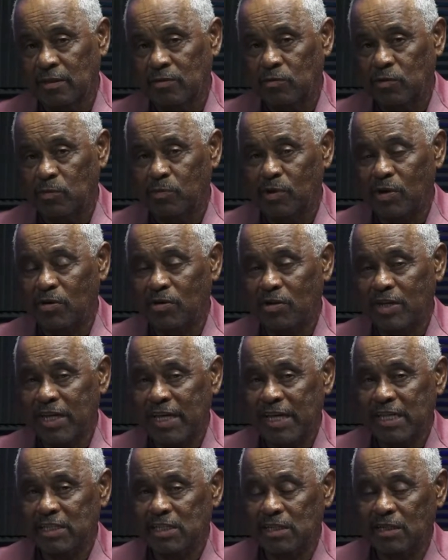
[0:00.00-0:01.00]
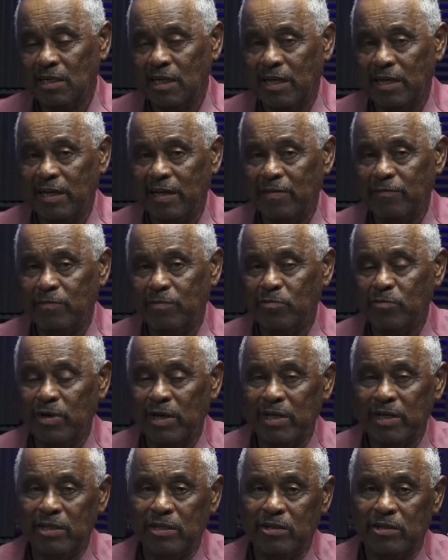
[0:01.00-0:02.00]
We're broadcasting live from
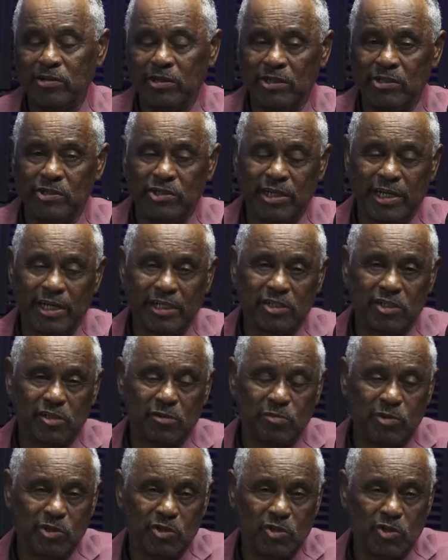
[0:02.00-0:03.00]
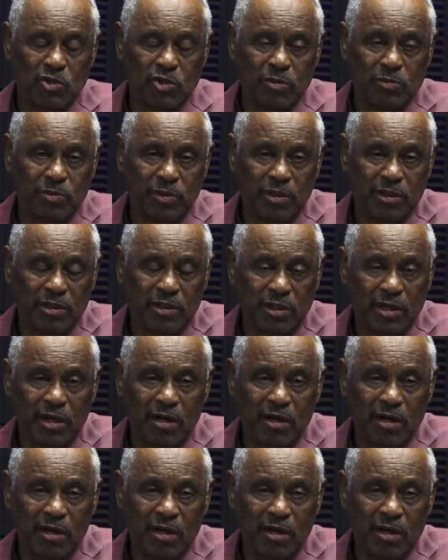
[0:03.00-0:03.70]
right here in Jackson, Mississippi.